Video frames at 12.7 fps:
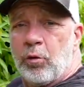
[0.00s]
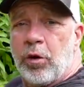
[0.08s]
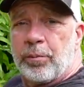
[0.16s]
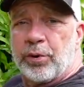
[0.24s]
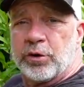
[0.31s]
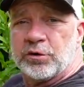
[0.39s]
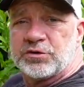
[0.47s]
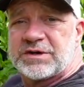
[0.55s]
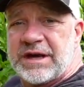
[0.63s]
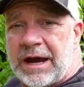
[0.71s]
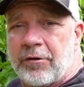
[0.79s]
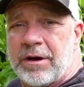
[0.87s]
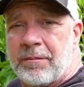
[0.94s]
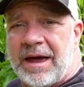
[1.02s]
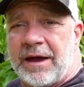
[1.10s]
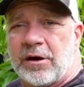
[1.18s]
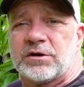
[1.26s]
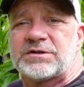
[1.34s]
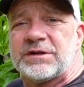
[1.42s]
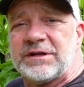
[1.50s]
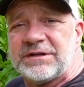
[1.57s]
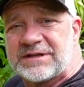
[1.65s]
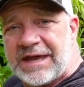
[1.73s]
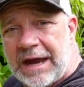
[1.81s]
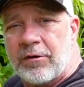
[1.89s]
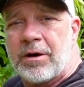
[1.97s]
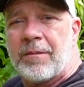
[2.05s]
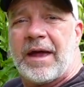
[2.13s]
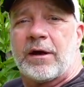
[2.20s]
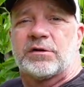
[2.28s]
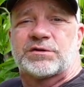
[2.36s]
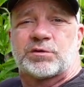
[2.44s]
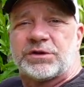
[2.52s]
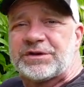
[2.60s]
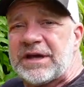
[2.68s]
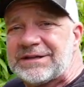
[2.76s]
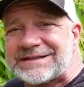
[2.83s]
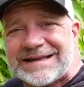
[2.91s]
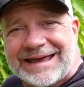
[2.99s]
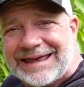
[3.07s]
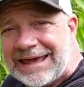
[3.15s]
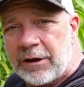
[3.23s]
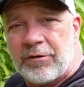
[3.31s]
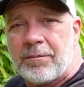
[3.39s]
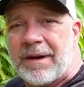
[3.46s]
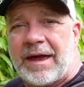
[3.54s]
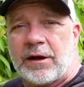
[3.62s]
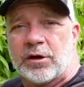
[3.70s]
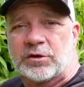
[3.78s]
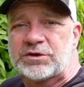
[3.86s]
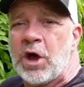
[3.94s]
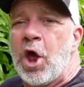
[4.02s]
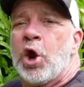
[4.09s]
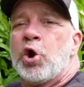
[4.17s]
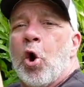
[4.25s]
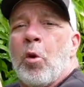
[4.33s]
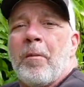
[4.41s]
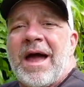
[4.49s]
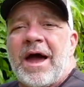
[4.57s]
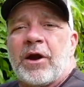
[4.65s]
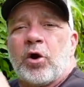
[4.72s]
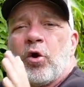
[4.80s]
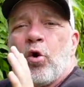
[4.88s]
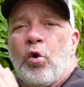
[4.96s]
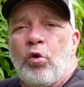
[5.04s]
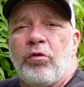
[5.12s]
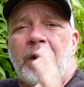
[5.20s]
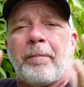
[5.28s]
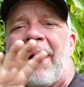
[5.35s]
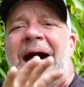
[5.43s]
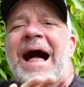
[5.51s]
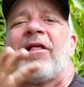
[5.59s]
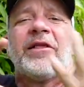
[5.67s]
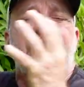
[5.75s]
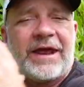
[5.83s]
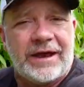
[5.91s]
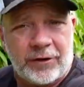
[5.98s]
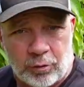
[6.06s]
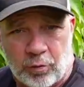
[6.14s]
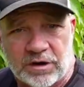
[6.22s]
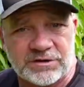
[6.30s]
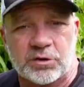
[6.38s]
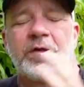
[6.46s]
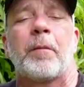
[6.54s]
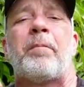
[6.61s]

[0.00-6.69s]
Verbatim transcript: will produce Gary mangoes, and these Gary mangoes will taste like Gary mangoes no matter who the pollinator was, or the